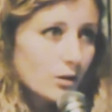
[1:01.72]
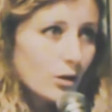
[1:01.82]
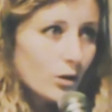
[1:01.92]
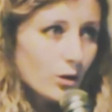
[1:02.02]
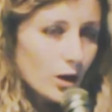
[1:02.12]

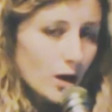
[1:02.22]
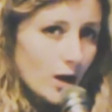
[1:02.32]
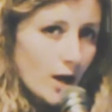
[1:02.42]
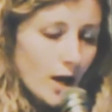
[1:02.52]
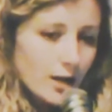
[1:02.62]
ago,
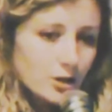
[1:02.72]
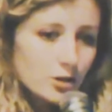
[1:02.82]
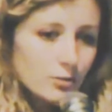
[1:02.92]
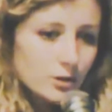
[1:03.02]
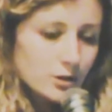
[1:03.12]
and
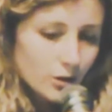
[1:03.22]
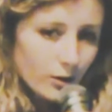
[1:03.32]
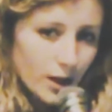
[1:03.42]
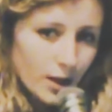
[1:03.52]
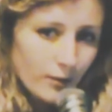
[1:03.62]
she was
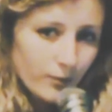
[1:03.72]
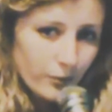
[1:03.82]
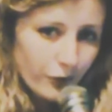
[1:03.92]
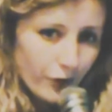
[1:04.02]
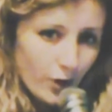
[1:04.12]
talking
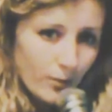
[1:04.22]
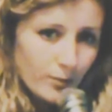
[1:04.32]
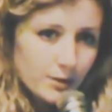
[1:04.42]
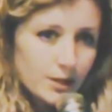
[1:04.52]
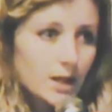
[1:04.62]

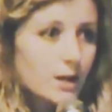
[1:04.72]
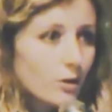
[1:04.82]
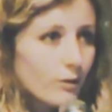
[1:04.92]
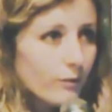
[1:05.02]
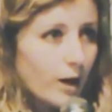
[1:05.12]
from
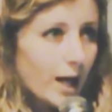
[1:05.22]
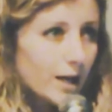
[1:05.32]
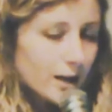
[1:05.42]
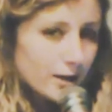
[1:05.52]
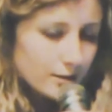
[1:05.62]
Silicon
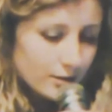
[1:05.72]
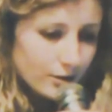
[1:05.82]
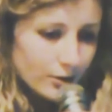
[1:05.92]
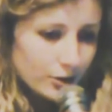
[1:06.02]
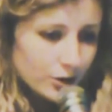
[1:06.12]
Valley,
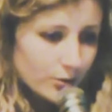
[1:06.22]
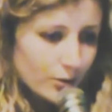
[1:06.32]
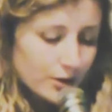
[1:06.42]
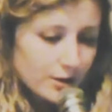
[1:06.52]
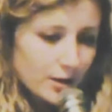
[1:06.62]
so she
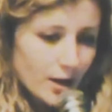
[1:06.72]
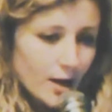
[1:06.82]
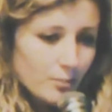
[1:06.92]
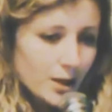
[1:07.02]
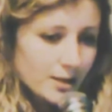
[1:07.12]
was
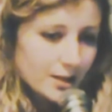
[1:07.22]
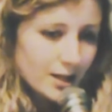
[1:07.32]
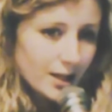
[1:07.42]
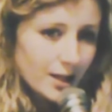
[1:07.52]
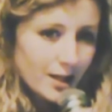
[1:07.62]

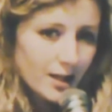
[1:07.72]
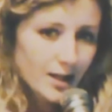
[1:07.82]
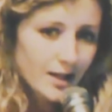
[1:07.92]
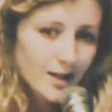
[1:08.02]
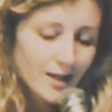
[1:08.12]
basically